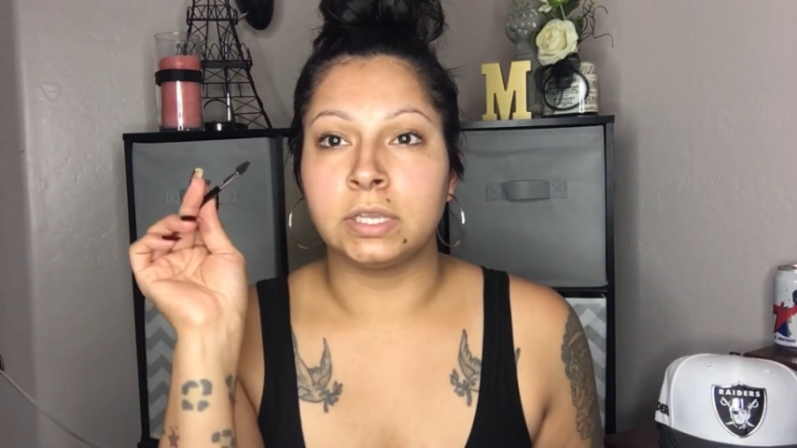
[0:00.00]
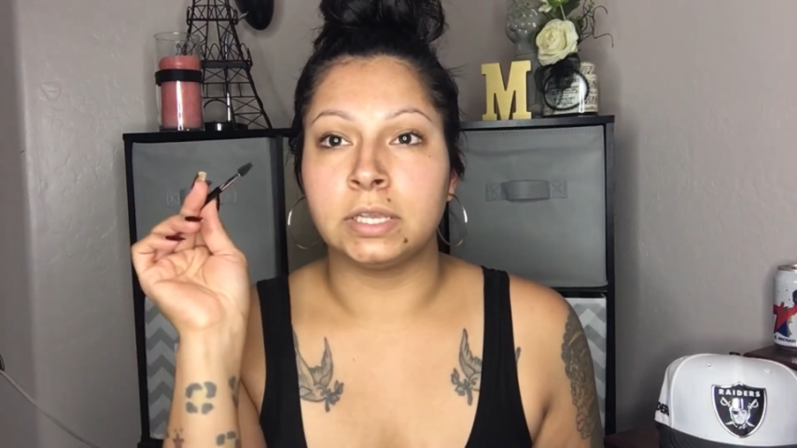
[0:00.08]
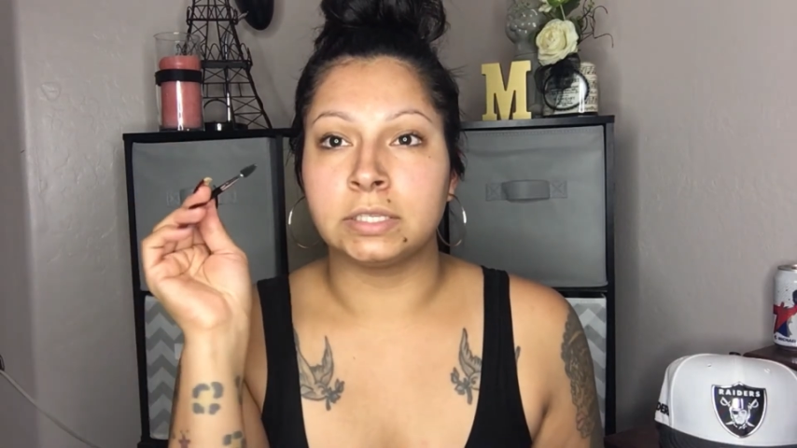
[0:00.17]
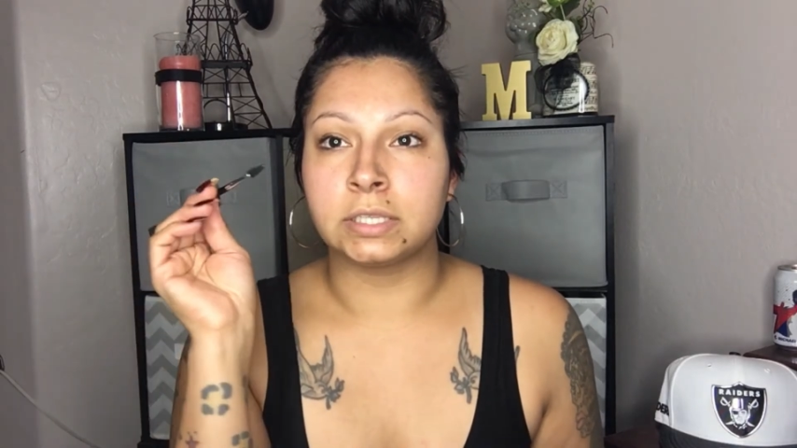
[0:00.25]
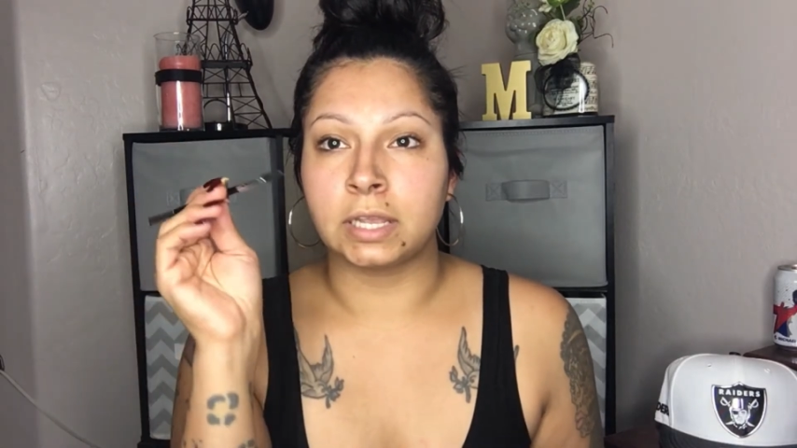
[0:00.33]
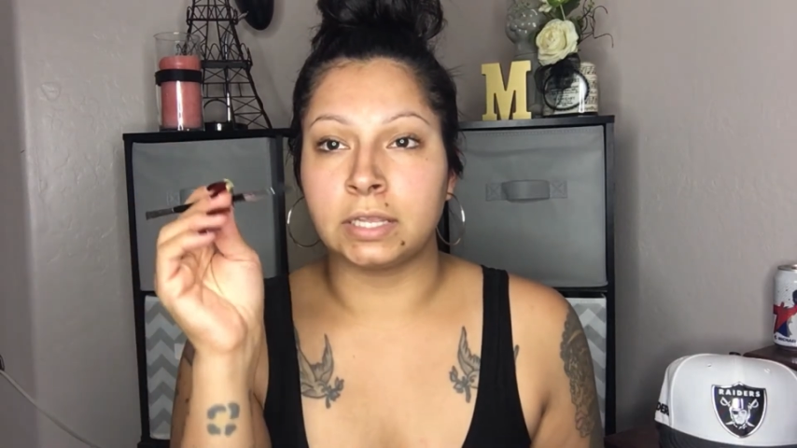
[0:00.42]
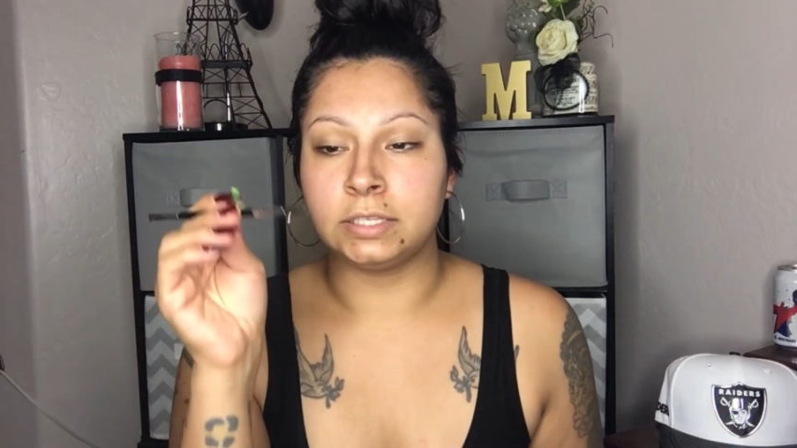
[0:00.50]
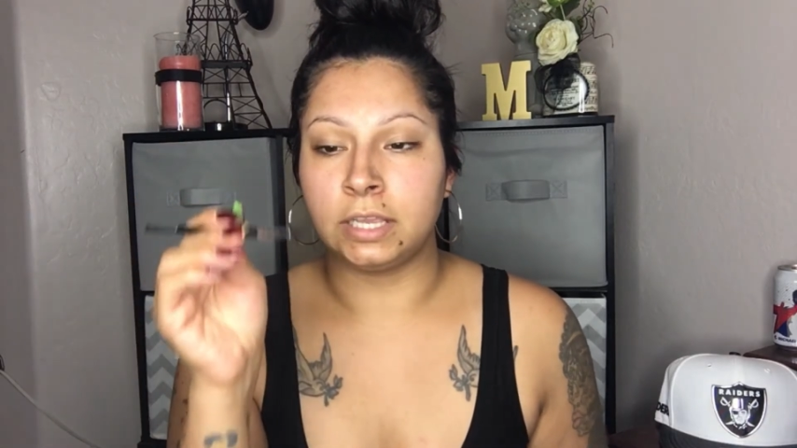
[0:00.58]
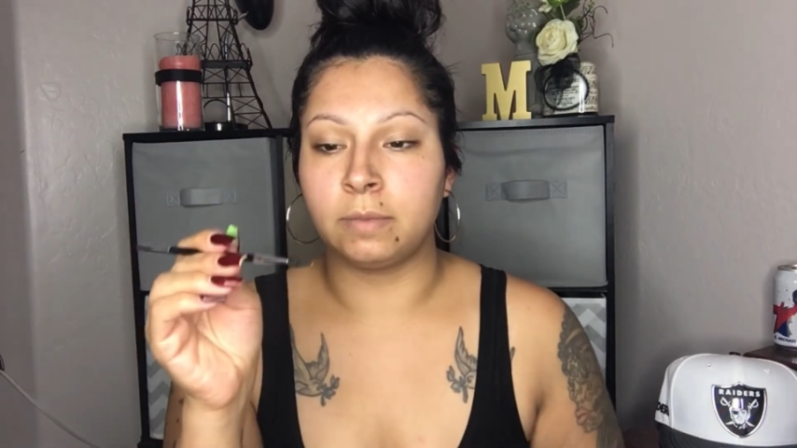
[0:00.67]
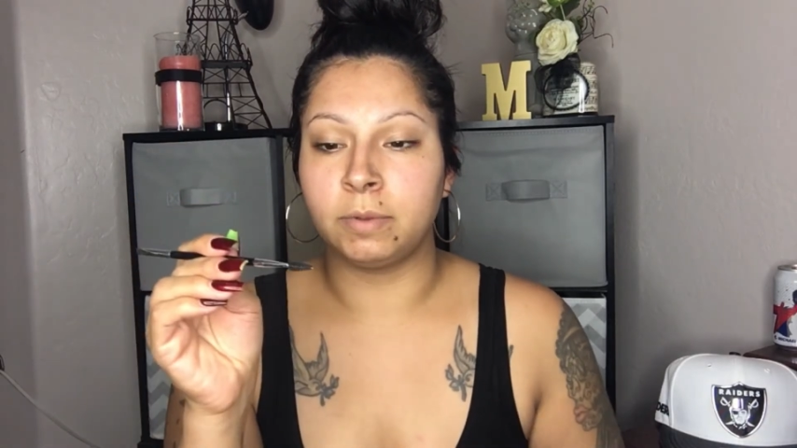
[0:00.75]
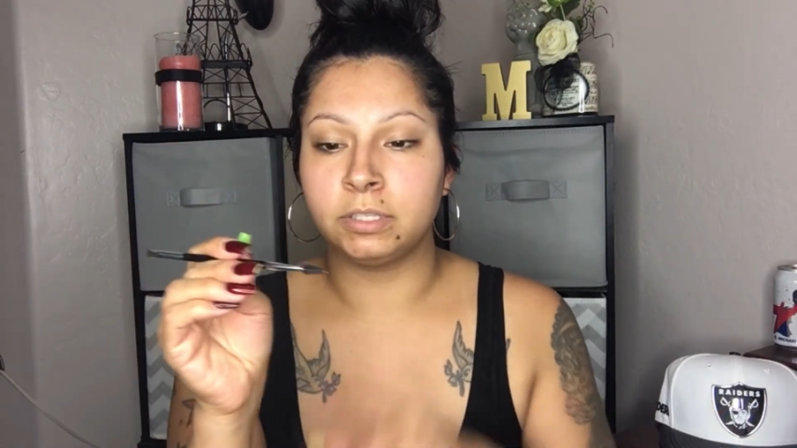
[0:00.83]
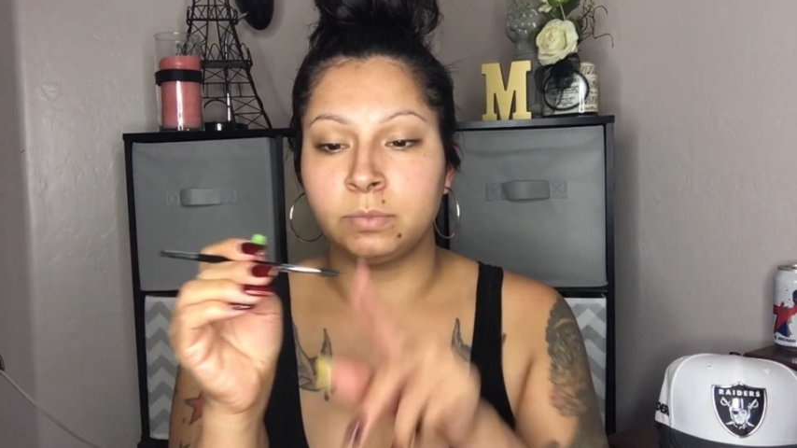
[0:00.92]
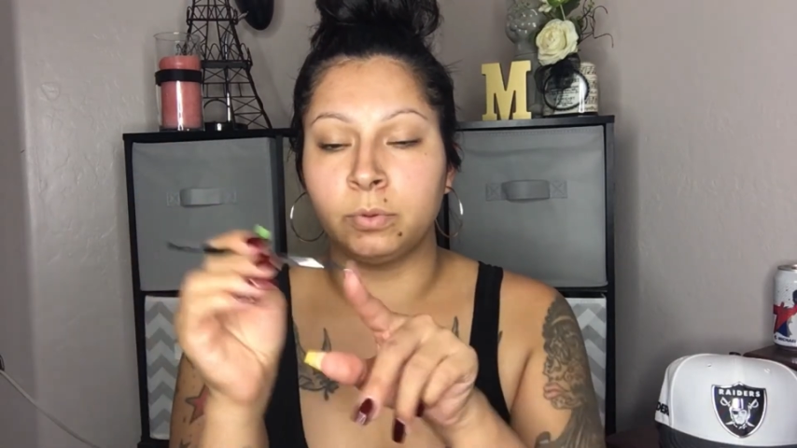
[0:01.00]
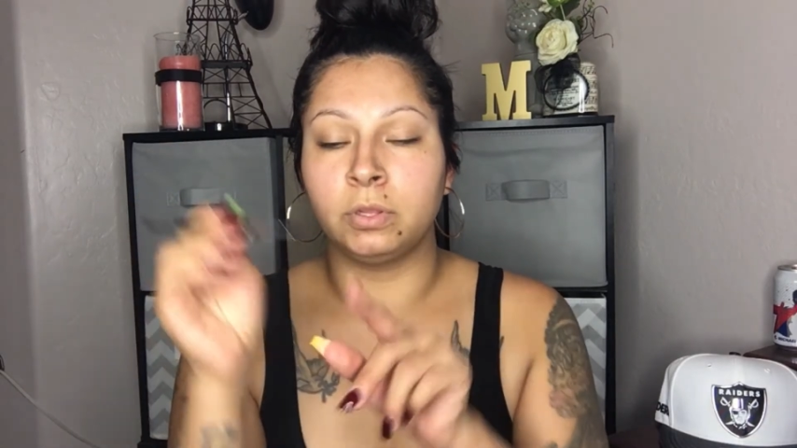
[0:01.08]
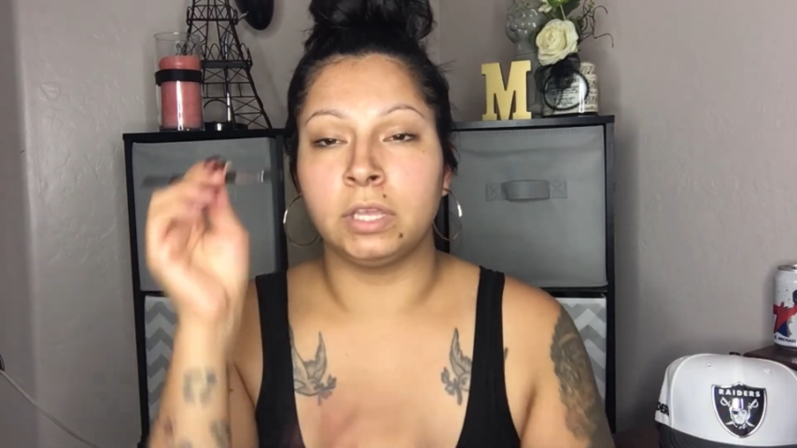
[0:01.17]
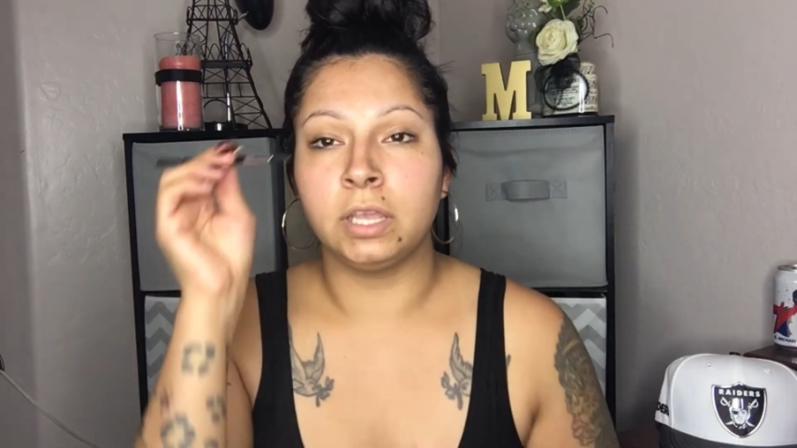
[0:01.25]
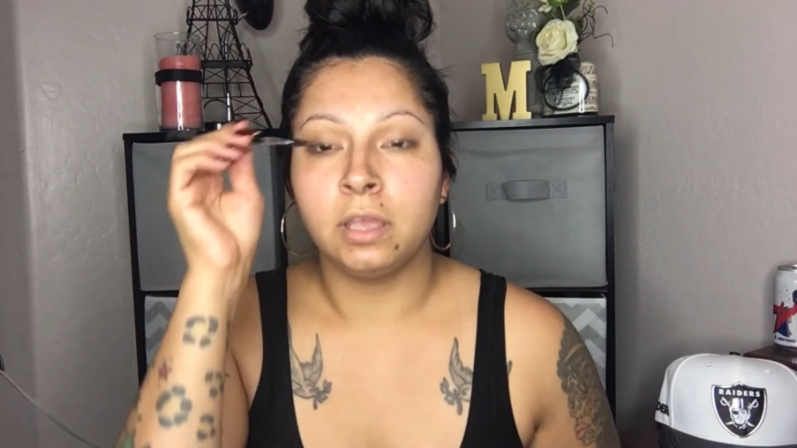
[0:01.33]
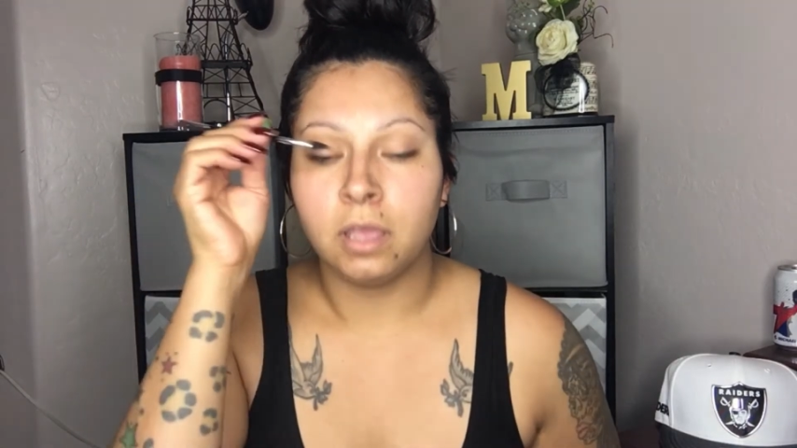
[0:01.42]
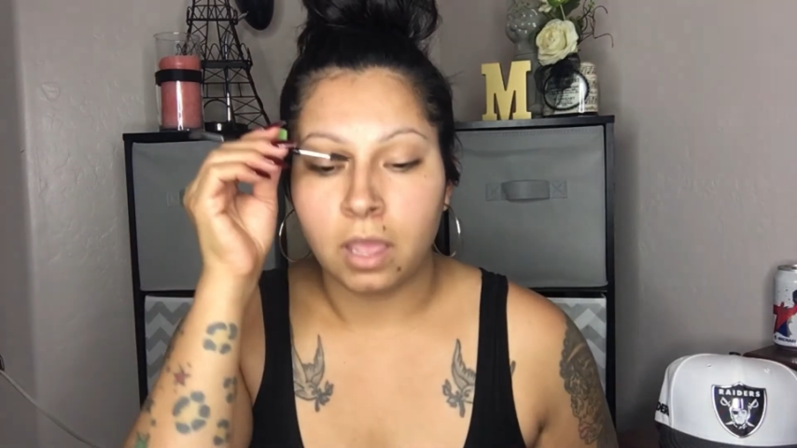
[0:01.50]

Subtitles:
is I take my spoolie